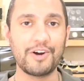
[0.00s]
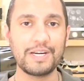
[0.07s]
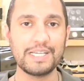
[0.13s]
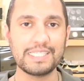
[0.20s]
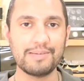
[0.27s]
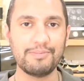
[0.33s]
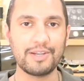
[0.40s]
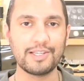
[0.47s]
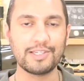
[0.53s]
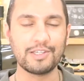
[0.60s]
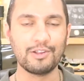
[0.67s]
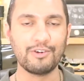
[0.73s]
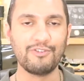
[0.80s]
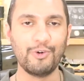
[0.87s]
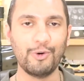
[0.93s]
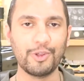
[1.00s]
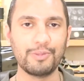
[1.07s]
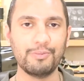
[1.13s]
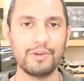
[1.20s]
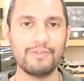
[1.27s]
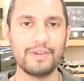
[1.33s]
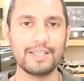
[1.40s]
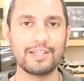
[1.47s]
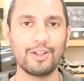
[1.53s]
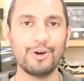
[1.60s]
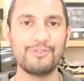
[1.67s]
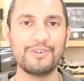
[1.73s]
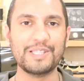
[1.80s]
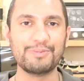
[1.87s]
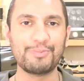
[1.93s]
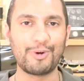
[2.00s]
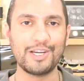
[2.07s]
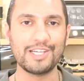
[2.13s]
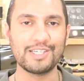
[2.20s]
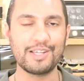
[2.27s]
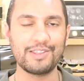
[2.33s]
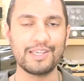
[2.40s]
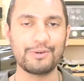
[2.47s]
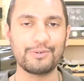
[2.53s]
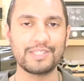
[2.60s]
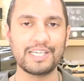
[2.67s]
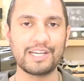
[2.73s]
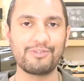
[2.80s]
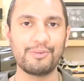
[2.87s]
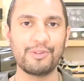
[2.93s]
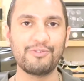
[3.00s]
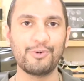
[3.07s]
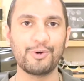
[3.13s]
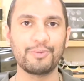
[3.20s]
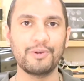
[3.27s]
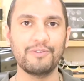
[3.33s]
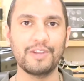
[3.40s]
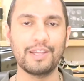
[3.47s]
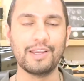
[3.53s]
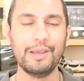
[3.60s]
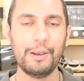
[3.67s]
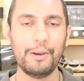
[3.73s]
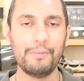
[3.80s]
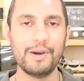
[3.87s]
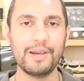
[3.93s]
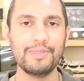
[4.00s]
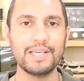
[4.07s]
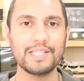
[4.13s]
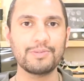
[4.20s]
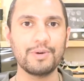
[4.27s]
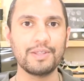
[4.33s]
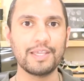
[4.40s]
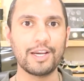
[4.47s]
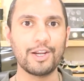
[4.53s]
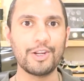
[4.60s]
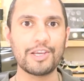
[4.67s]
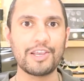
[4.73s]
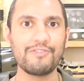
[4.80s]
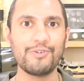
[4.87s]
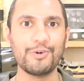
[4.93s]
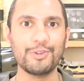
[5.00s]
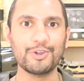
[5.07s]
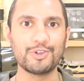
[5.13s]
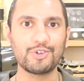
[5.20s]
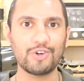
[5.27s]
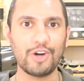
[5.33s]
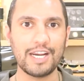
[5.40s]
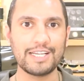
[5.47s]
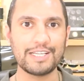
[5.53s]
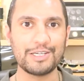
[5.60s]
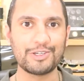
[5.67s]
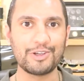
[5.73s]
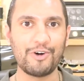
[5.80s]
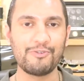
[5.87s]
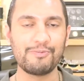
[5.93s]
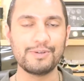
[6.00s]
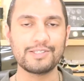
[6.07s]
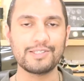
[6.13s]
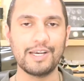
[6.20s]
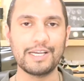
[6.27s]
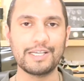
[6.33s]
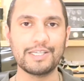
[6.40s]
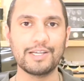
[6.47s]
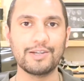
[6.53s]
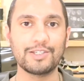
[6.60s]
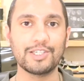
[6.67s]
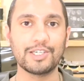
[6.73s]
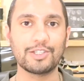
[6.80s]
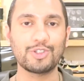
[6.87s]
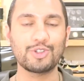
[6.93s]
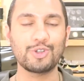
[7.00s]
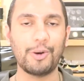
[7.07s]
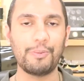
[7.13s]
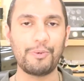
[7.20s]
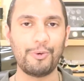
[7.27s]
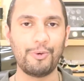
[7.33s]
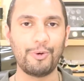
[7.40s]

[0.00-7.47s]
very similar to the fourth movie. A lot of inspiration, I think, was taken from the fourth movie. But in this one, they are looking for the Trident of Poseidon to stop